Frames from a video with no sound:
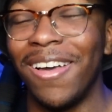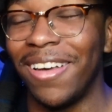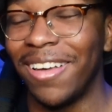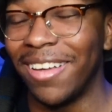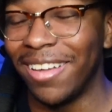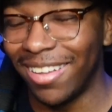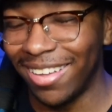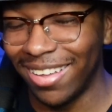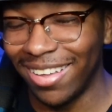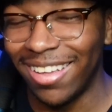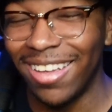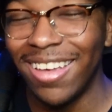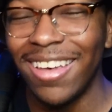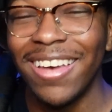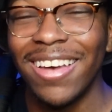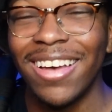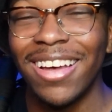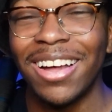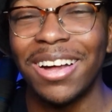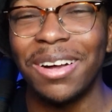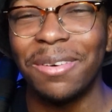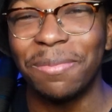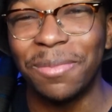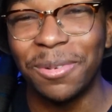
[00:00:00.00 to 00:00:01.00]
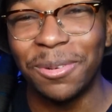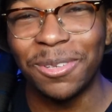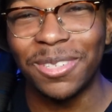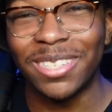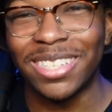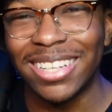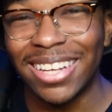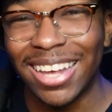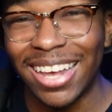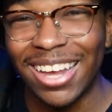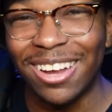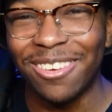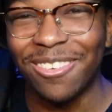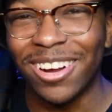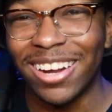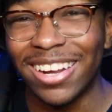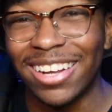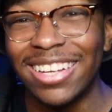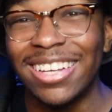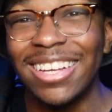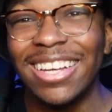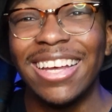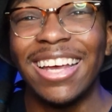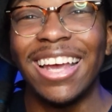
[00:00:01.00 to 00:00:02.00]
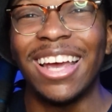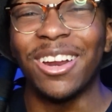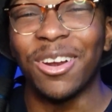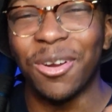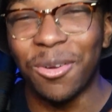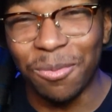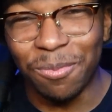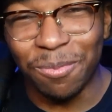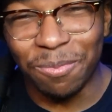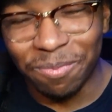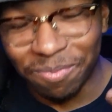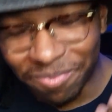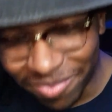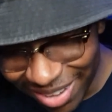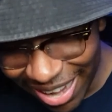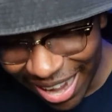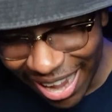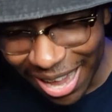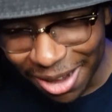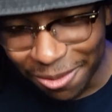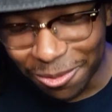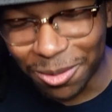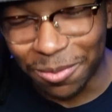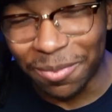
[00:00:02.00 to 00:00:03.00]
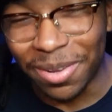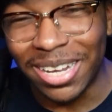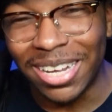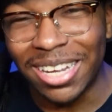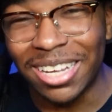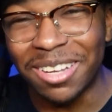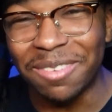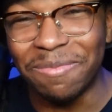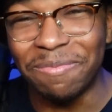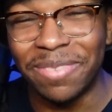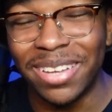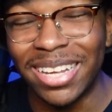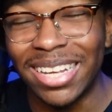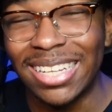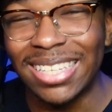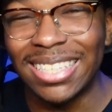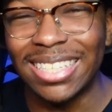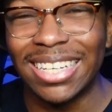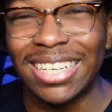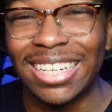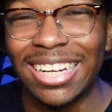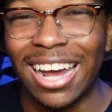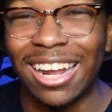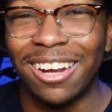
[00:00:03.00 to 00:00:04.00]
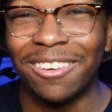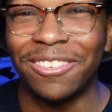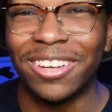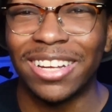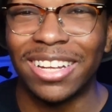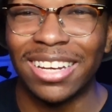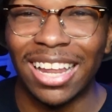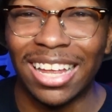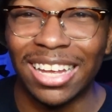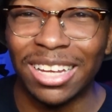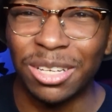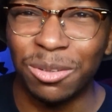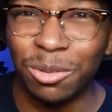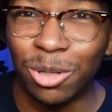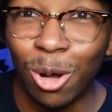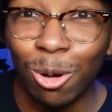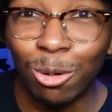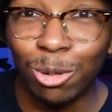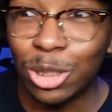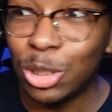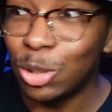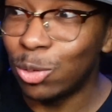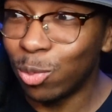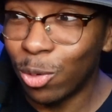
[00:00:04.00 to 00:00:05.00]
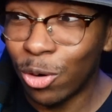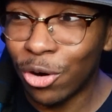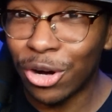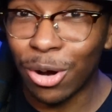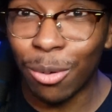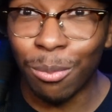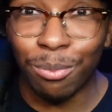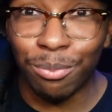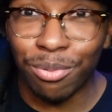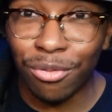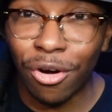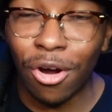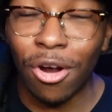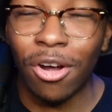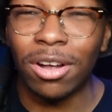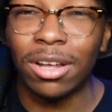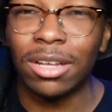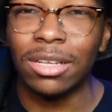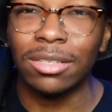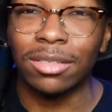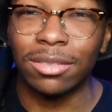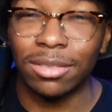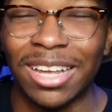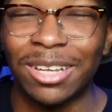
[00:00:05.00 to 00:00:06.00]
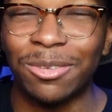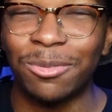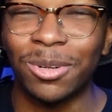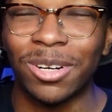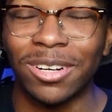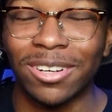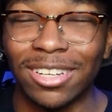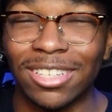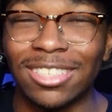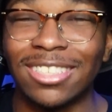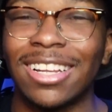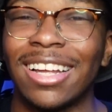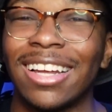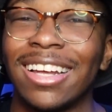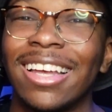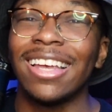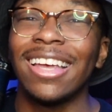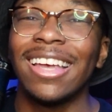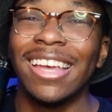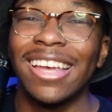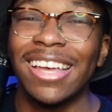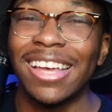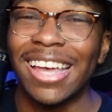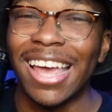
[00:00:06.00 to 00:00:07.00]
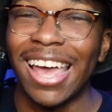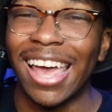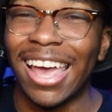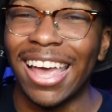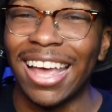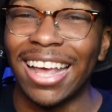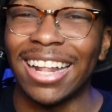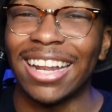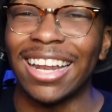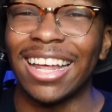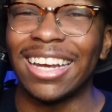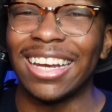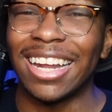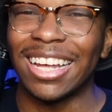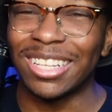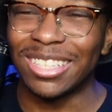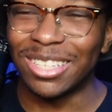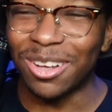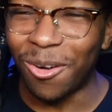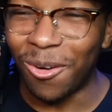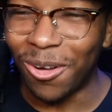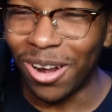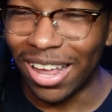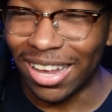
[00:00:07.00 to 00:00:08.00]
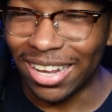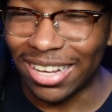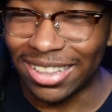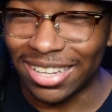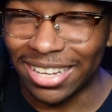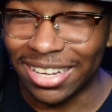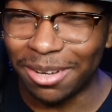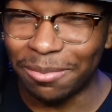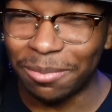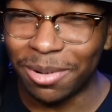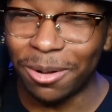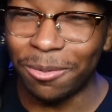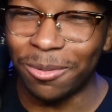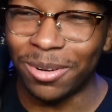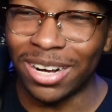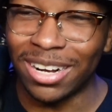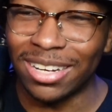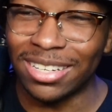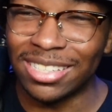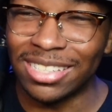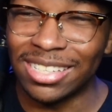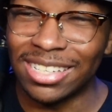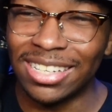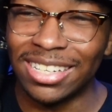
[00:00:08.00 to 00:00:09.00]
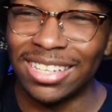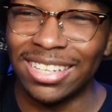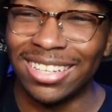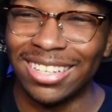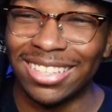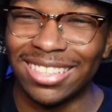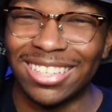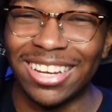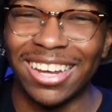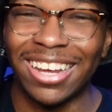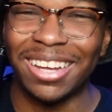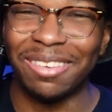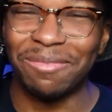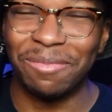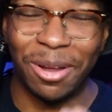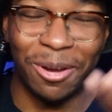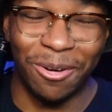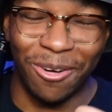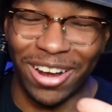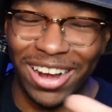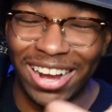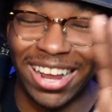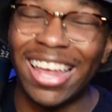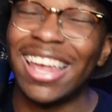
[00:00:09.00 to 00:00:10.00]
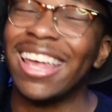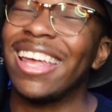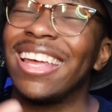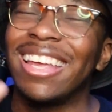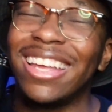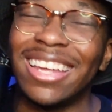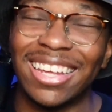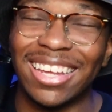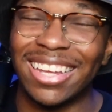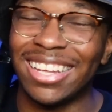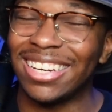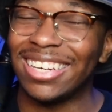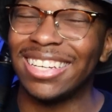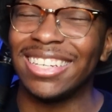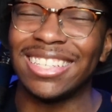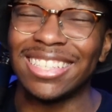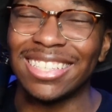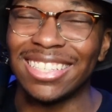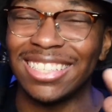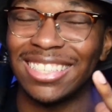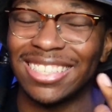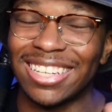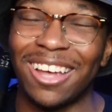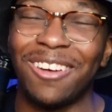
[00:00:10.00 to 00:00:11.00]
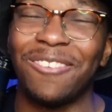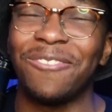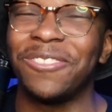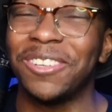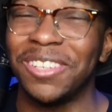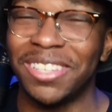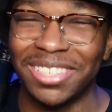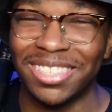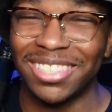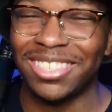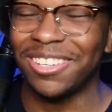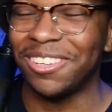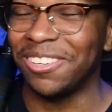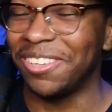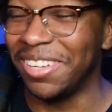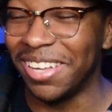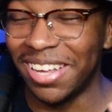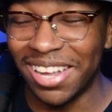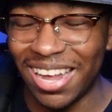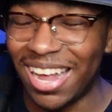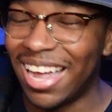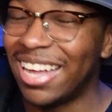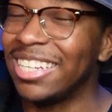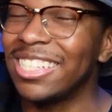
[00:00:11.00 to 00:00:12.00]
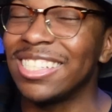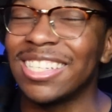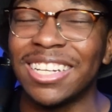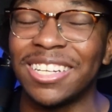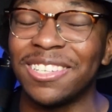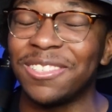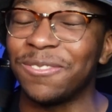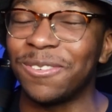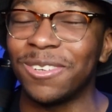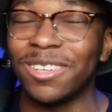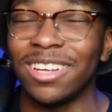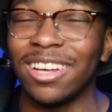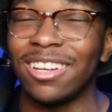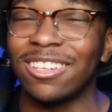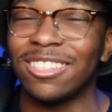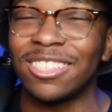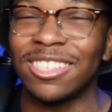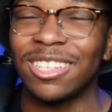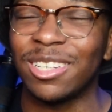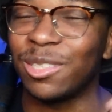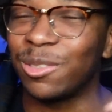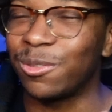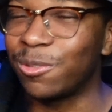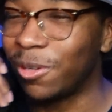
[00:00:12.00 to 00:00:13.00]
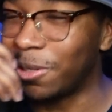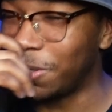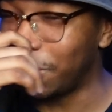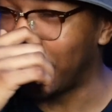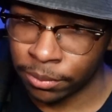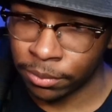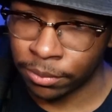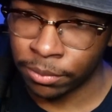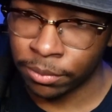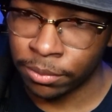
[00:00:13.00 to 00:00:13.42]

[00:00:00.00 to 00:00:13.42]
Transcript: a bustier, right? And her dad was making a big scene out of it like yo she's wearing a bra because that's what it looks like and that's all i can think about when i see tate McRae in this outfit so i just think it's funny i just think it's funny